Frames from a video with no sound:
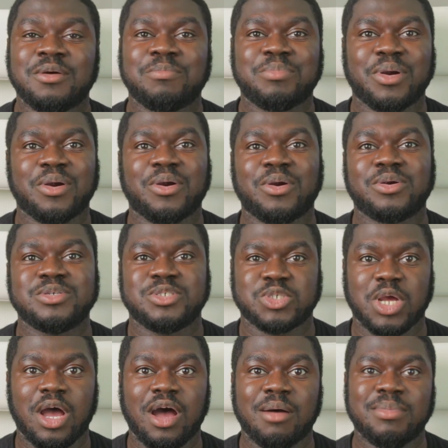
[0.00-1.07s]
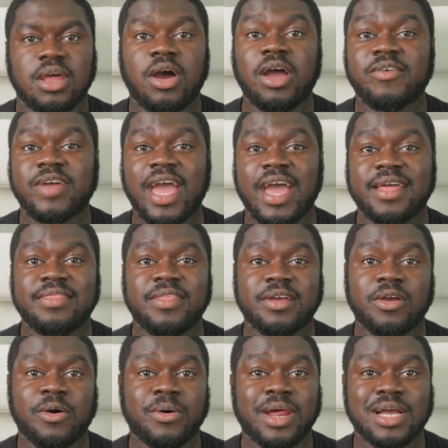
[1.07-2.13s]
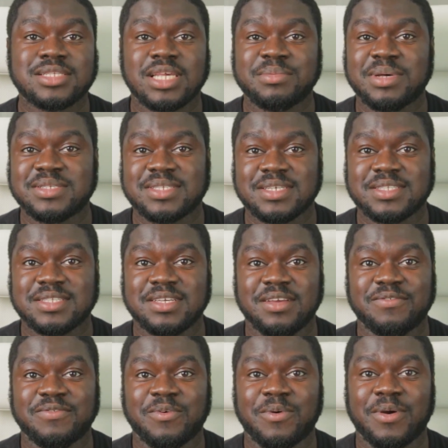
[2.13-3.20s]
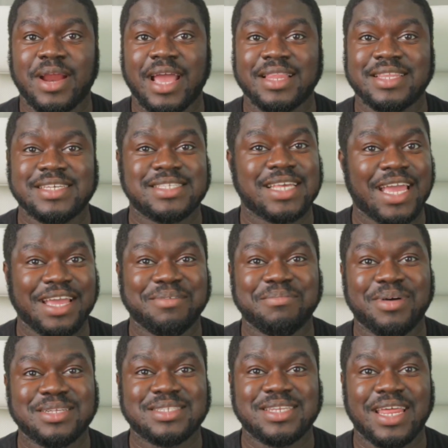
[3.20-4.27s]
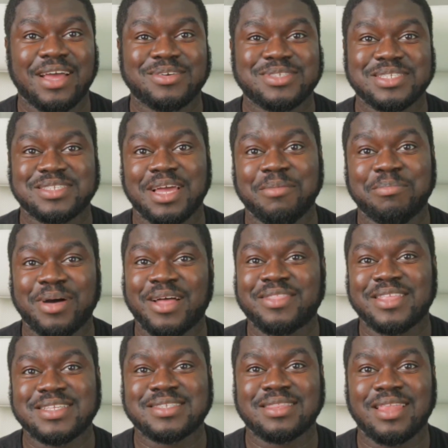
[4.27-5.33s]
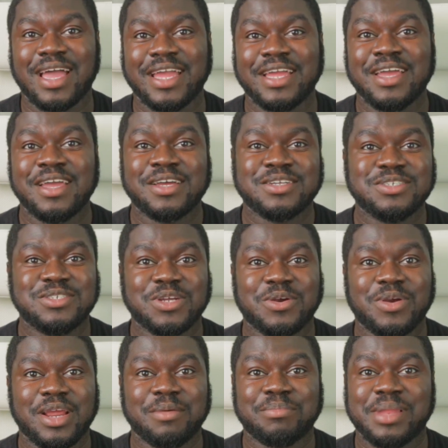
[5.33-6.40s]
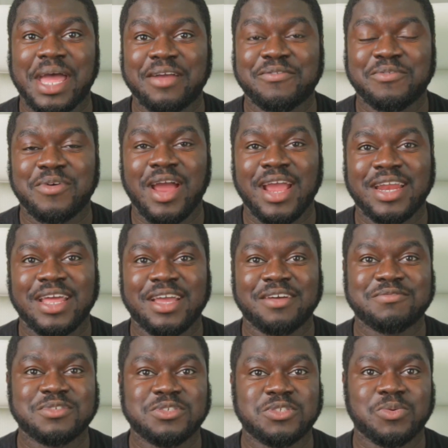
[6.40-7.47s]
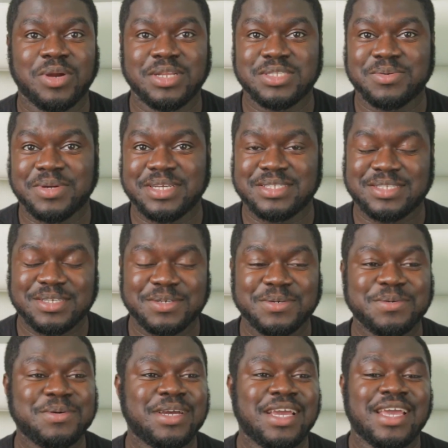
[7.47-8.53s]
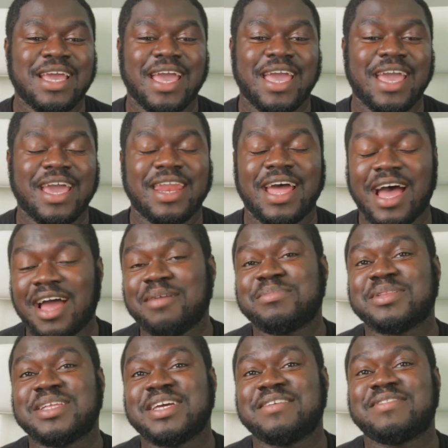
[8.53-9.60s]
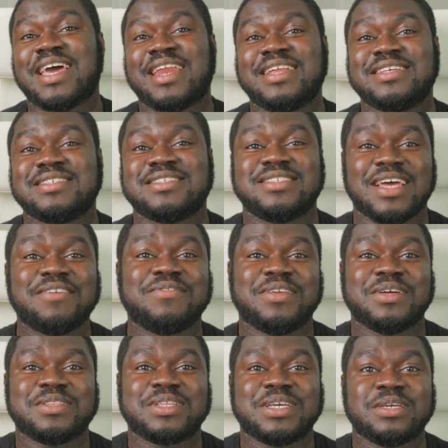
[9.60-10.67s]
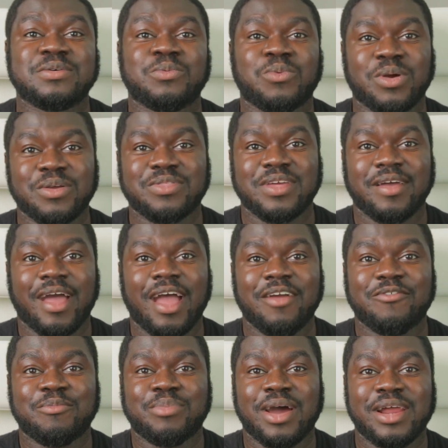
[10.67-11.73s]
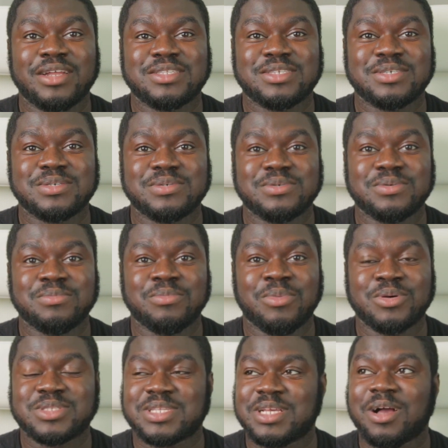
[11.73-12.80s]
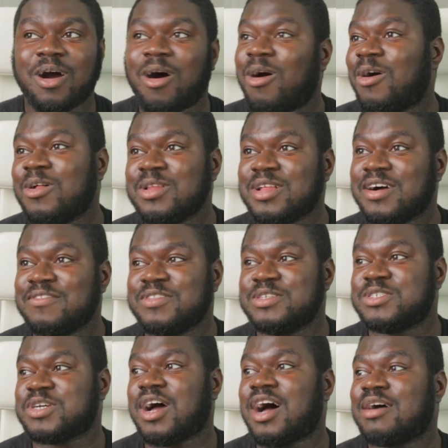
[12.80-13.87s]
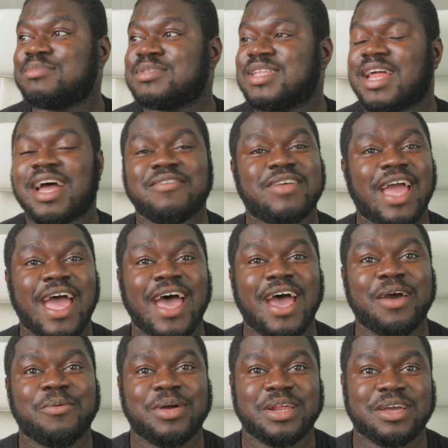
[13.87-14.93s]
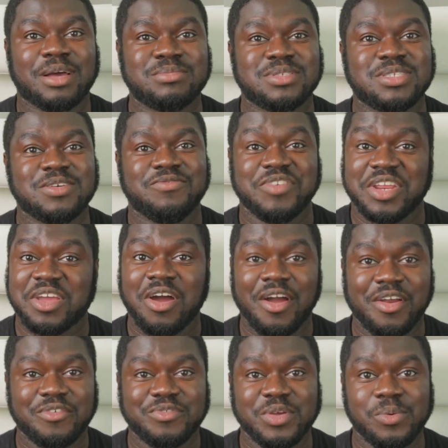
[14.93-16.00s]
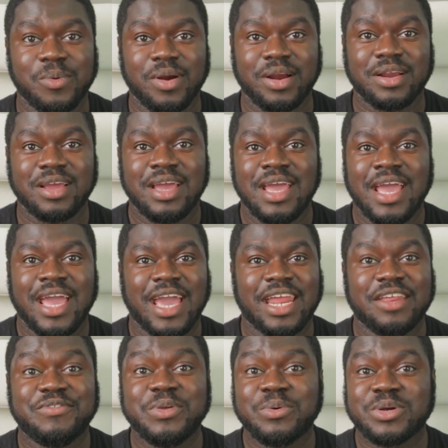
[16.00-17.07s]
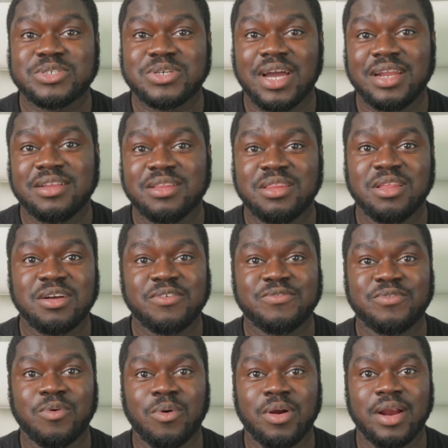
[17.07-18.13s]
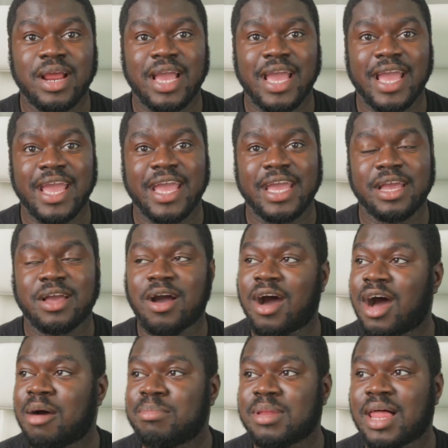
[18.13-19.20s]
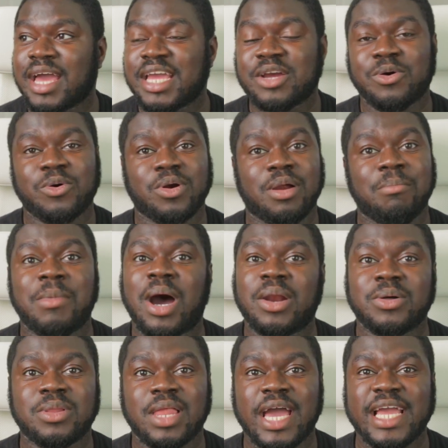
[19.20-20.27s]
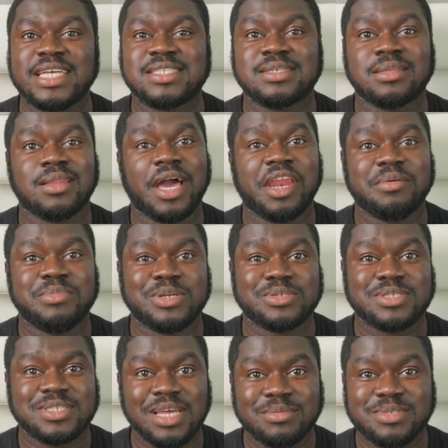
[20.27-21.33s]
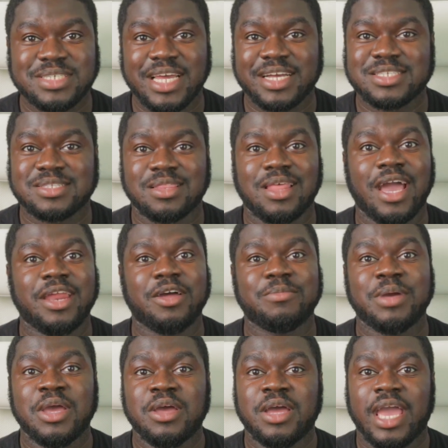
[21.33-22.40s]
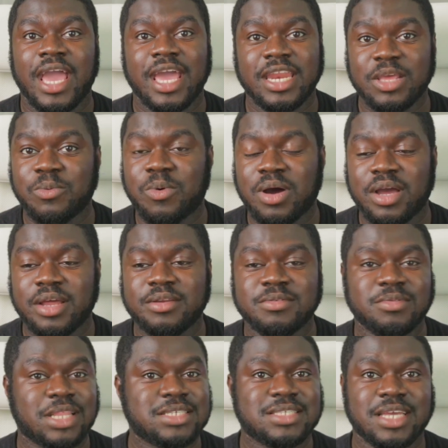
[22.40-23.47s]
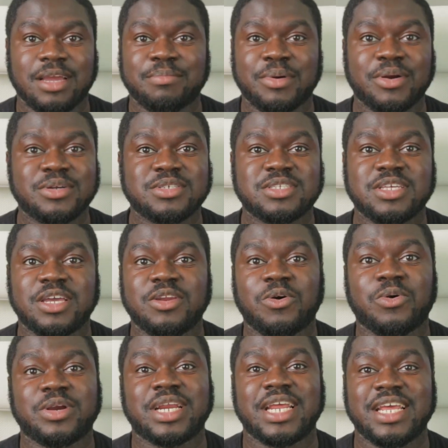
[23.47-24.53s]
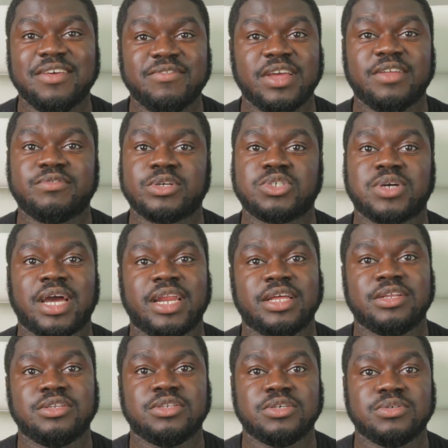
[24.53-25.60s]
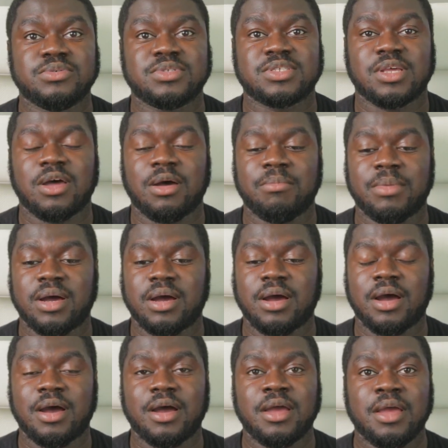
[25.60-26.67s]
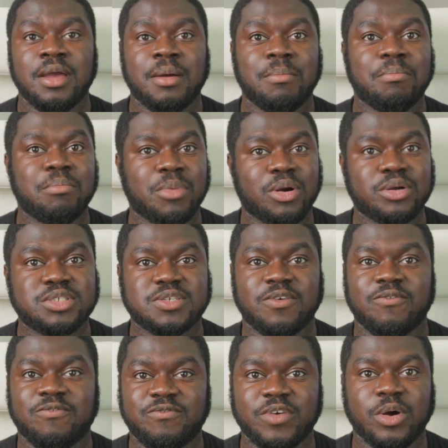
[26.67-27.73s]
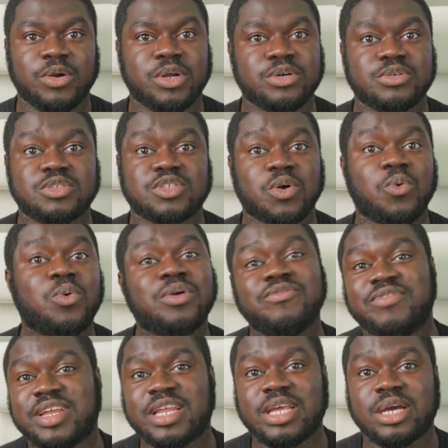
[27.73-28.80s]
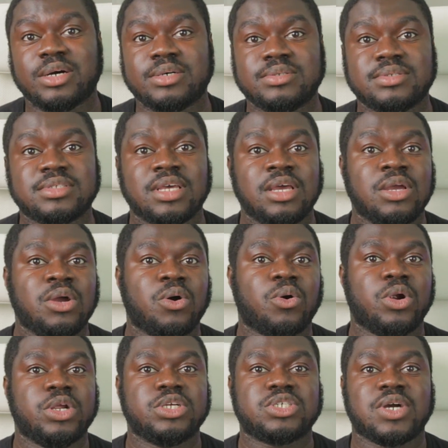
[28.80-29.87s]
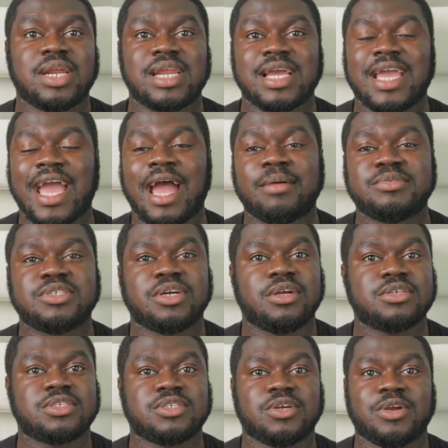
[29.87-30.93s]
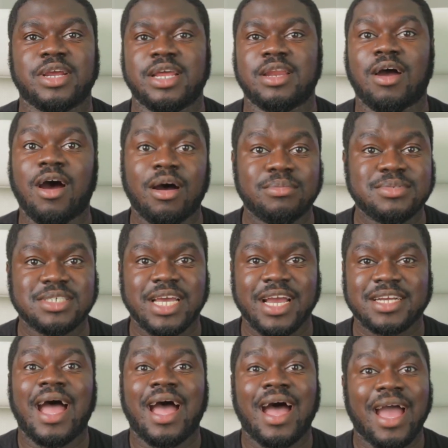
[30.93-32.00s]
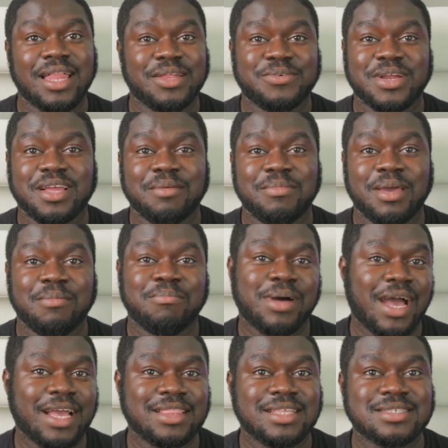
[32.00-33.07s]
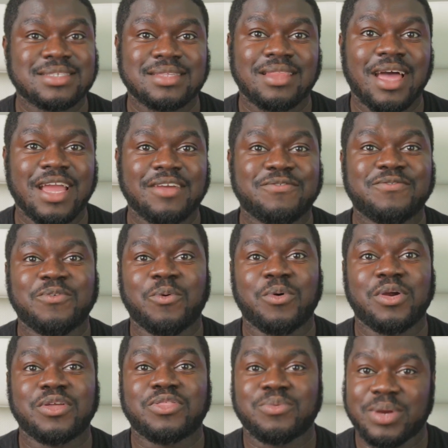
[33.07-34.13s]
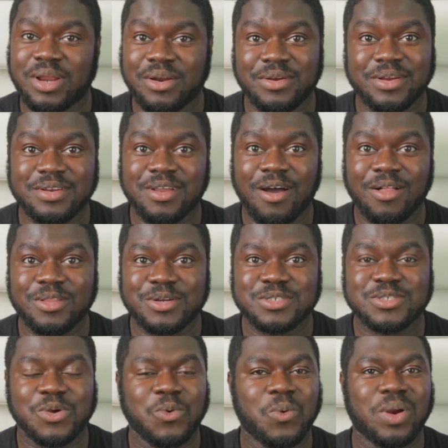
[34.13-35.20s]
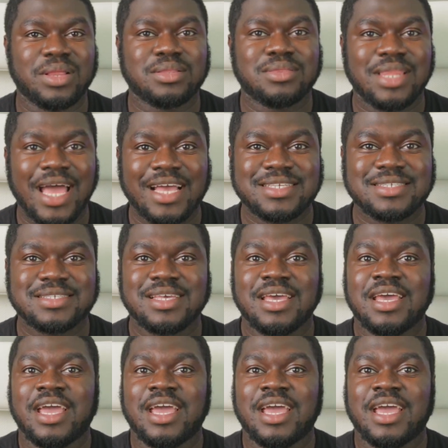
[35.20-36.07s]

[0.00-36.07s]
per job. Now I've had the Godox ML60 for at least 8 months now since I bought this light during Black Friday of 2022, and I believe that is definitely worth it. I've brought it to mostly all of the jobs that I've had when it comes to videography work, and if you are trying to look for a cob light or a mono light to light up your subjects, light up anyone, let's say a person, or even if you're trying to do some merch photos or videos, or you're trying to capture a certain object, I highly recommend buying this light for $300 or less.